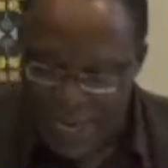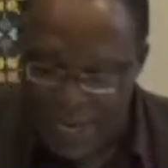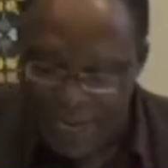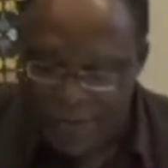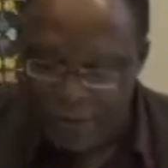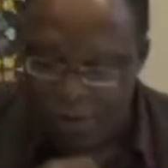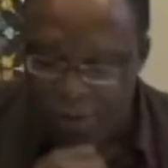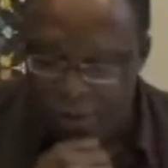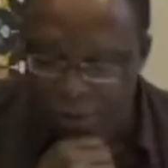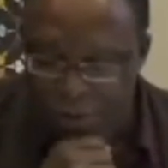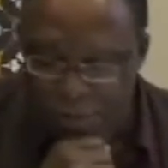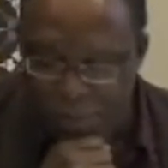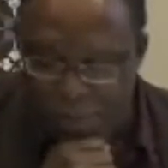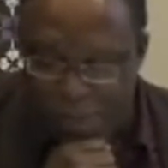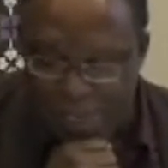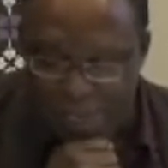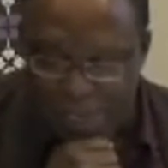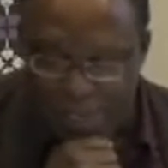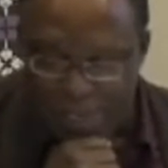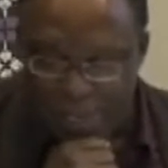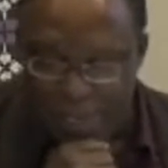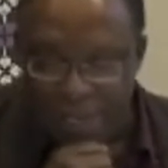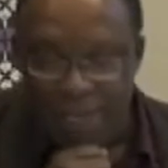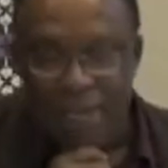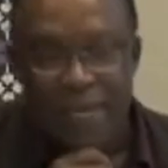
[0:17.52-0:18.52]
and
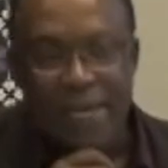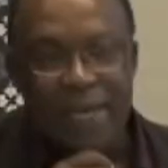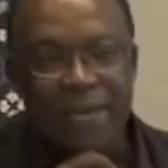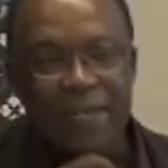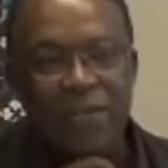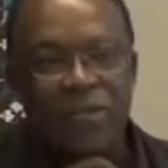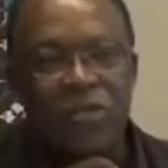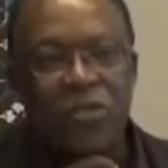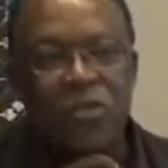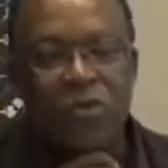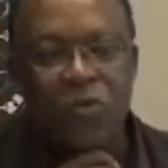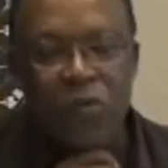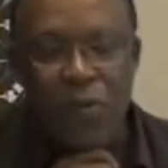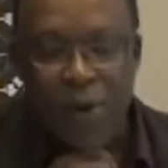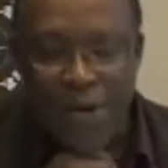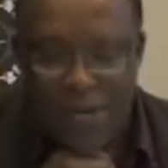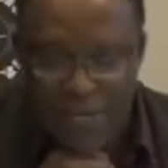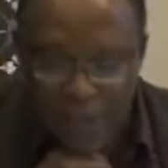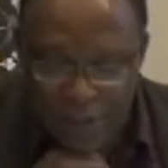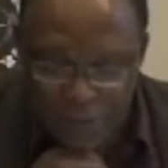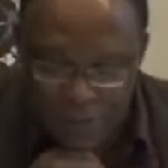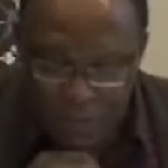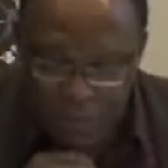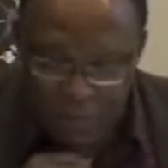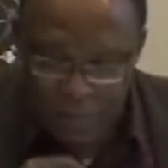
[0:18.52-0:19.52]
grouping in
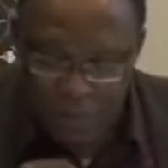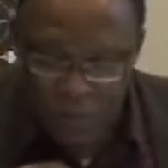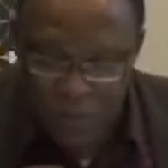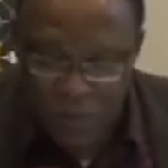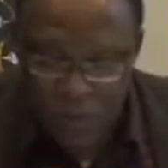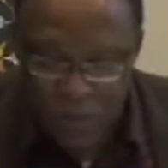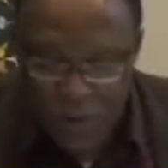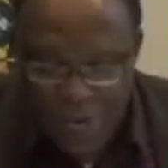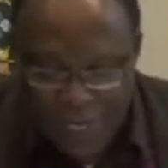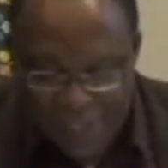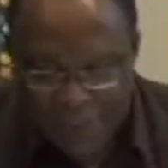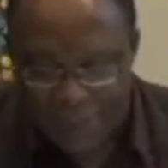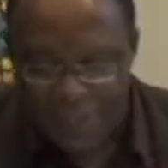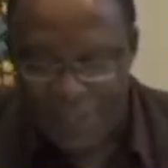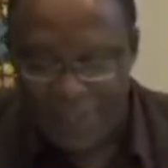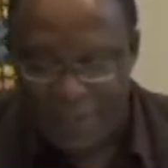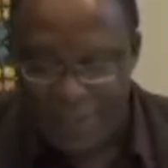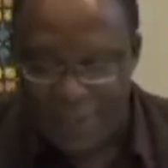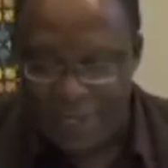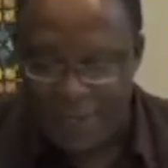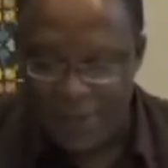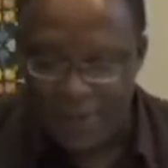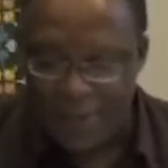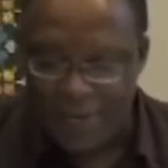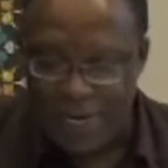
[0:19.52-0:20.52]
12 West and
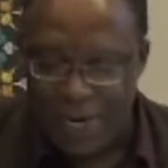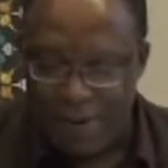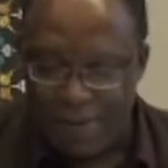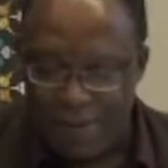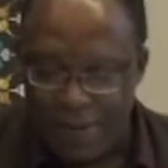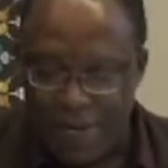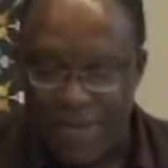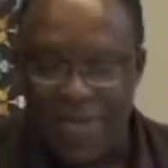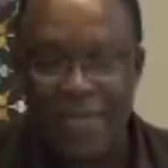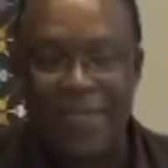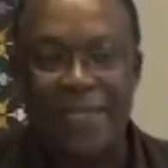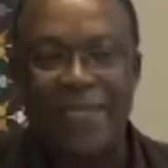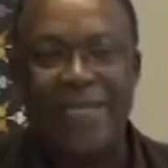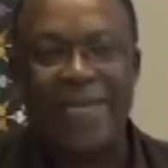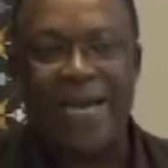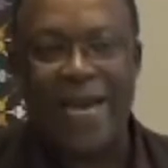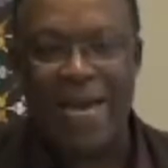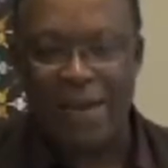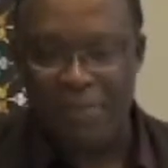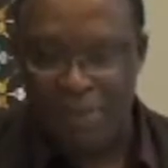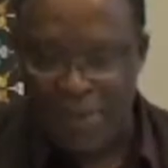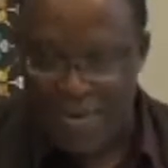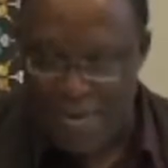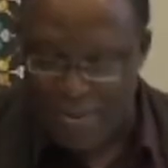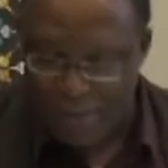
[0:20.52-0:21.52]
Central African
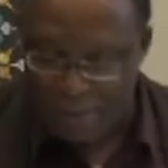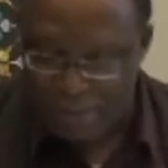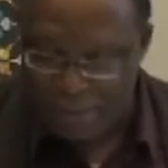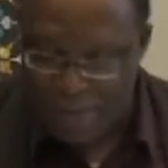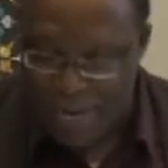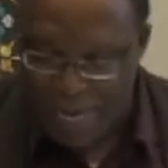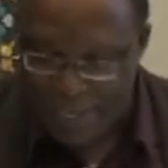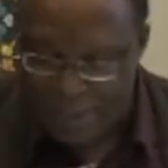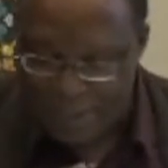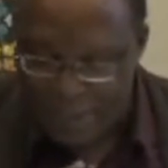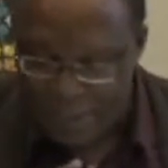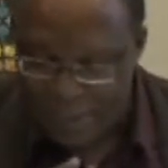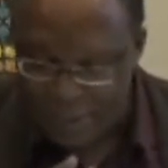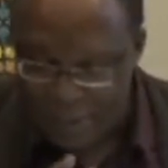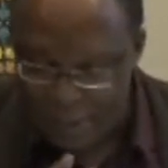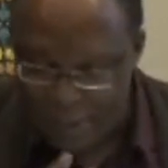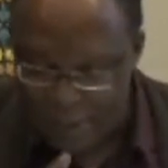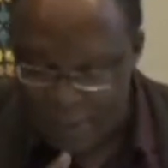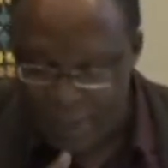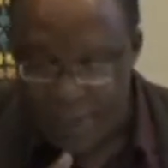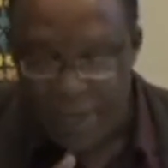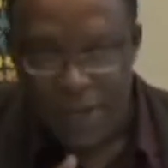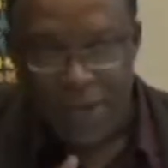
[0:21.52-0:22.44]
timeline patterns